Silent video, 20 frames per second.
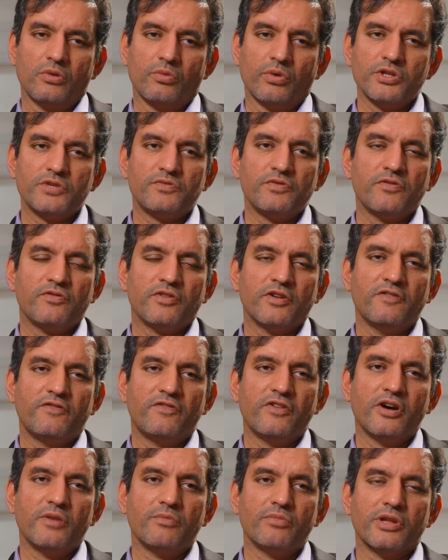Once we've
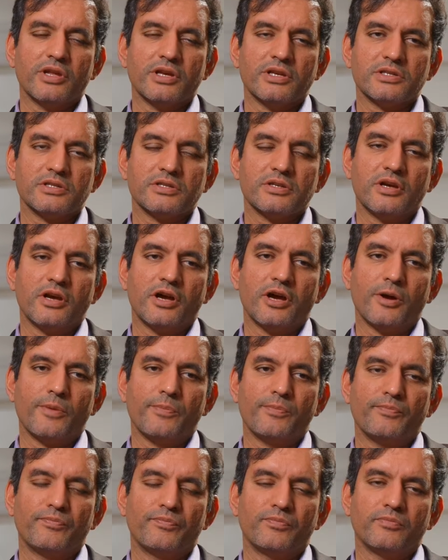confirmed this,
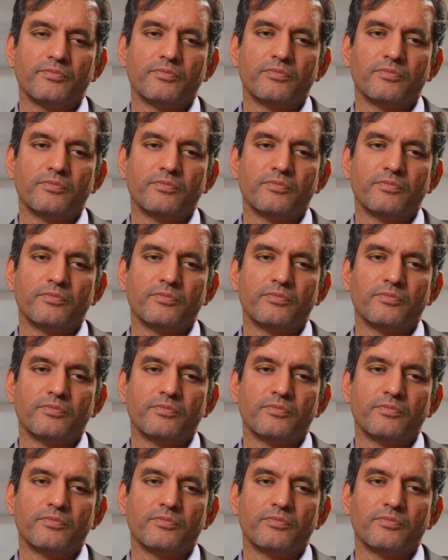the